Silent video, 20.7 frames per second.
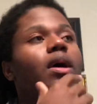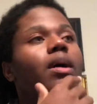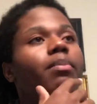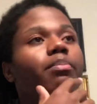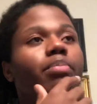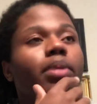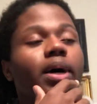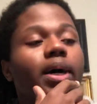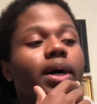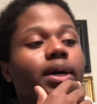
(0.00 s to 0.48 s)

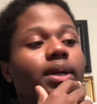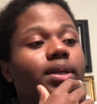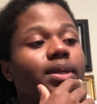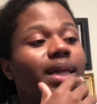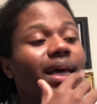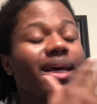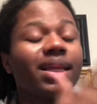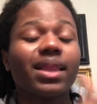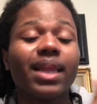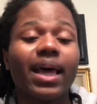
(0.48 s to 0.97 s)
But
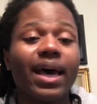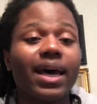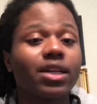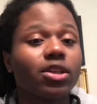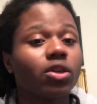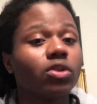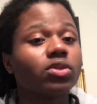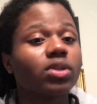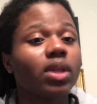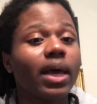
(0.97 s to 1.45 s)

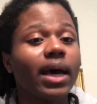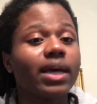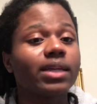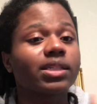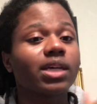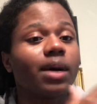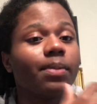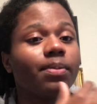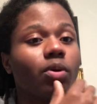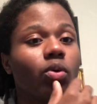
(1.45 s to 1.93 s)
those
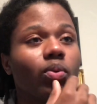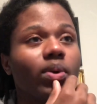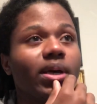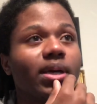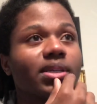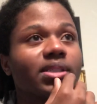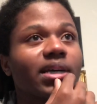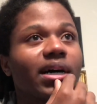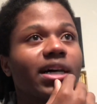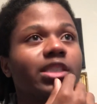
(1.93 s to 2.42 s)
last couple of
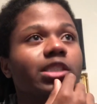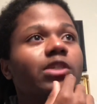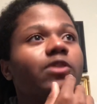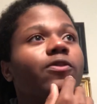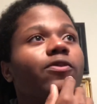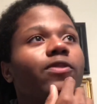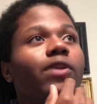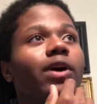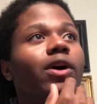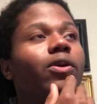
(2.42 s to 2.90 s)
weeks, I just
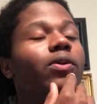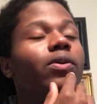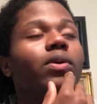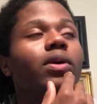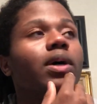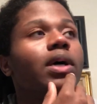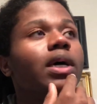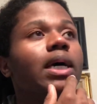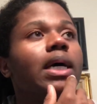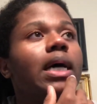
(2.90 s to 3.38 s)

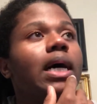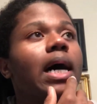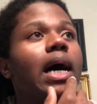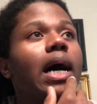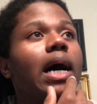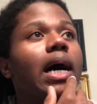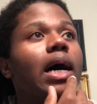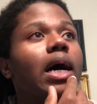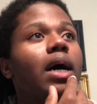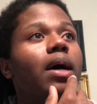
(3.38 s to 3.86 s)
felt
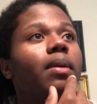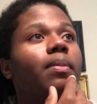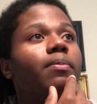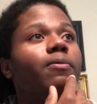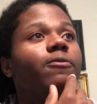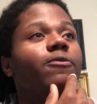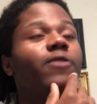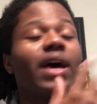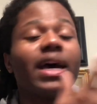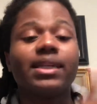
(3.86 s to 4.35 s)

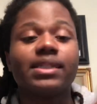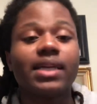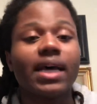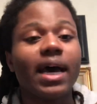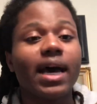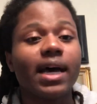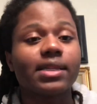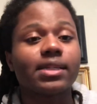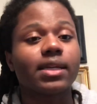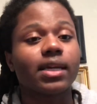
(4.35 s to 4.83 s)

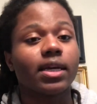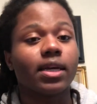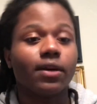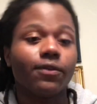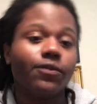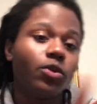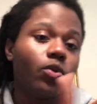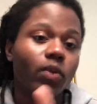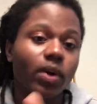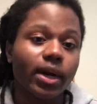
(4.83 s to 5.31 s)
fantastic. And
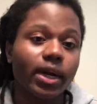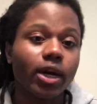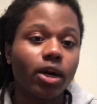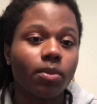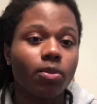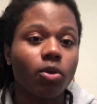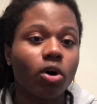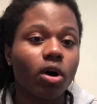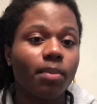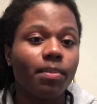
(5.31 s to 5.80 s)
if you want to
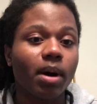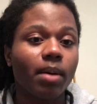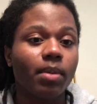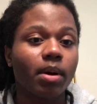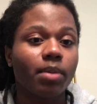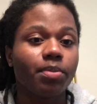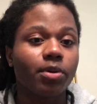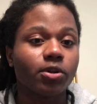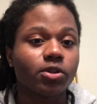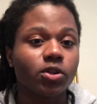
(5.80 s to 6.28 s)
hear more about
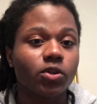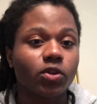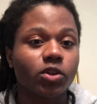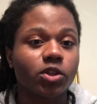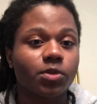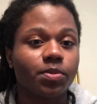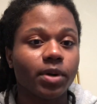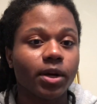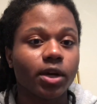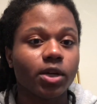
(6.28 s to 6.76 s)
my personal
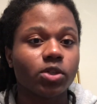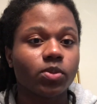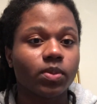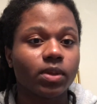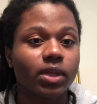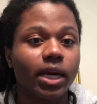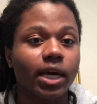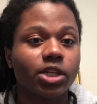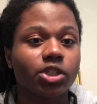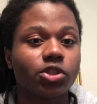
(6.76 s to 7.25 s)
experience
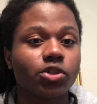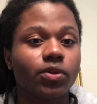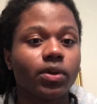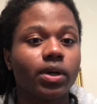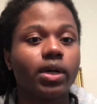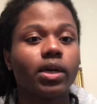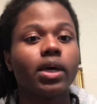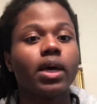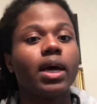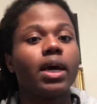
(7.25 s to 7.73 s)
with that
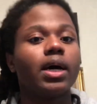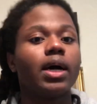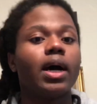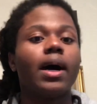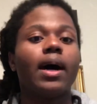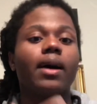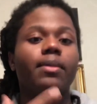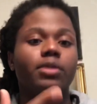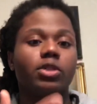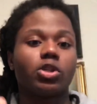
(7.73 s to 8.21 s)
streak,
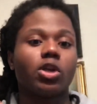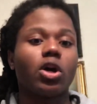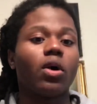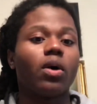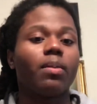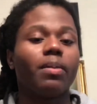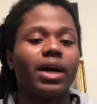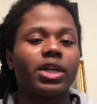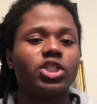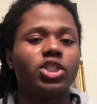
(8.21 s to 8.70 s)
just
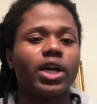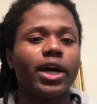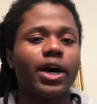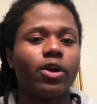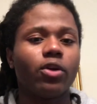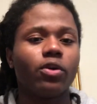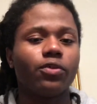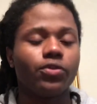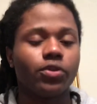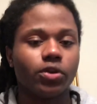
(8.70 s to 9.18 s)
go to my
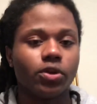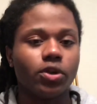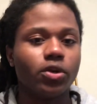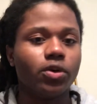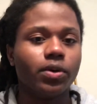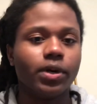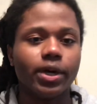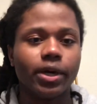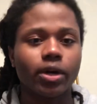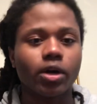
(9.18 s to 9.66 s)
channel. If you're
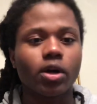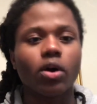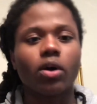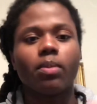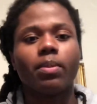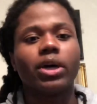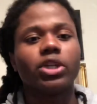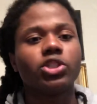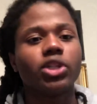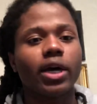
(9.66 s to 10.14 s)
new here, go
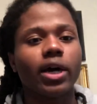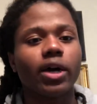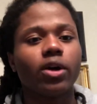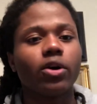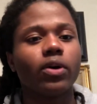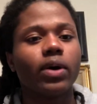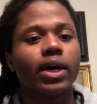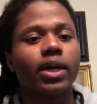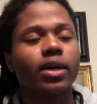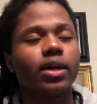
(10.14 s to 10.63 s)
to my
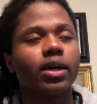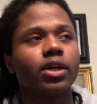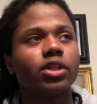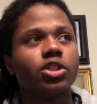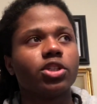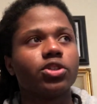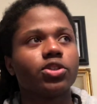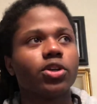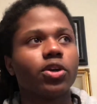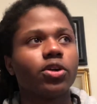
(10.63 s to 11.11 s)
channel and
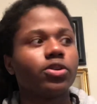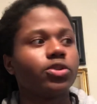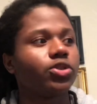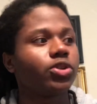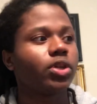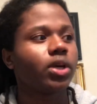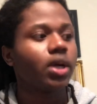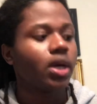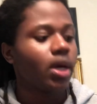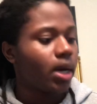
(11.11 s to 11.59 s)
just
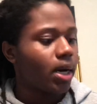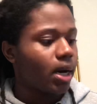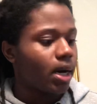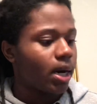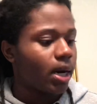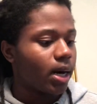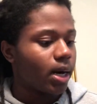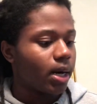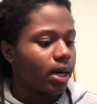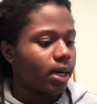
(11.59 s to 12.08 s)
search
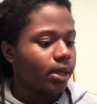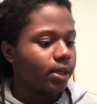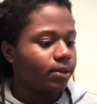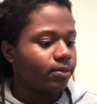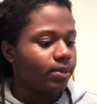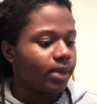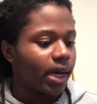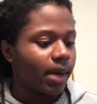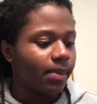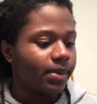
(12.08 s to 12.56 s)

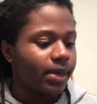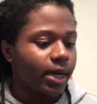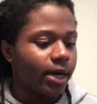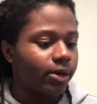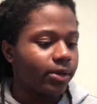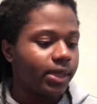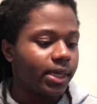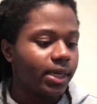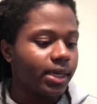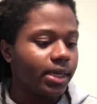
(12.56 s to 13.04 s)

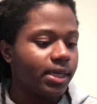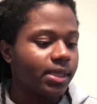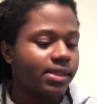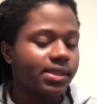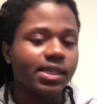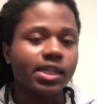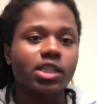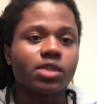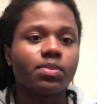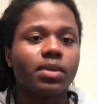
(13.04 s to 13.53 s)
Debonair D's
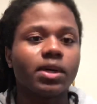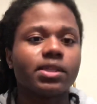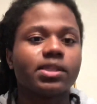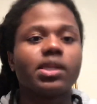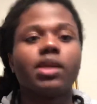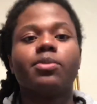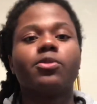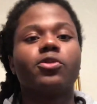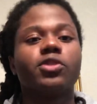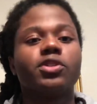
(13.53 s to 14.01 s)
6 month
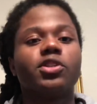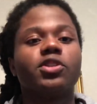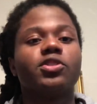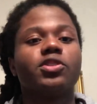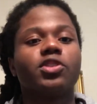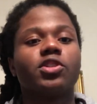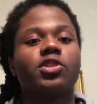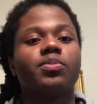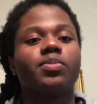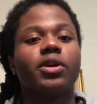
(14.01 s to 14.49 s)
semen
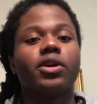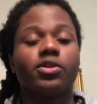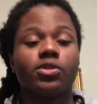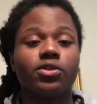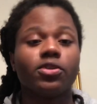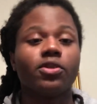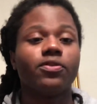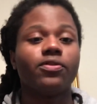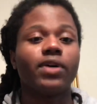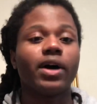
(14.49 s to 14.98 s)
retention
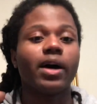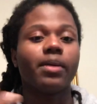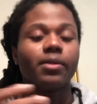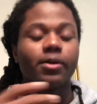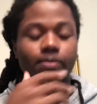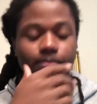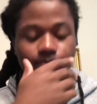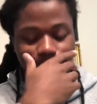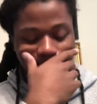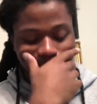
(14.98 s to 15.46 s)
experience. You'll find me.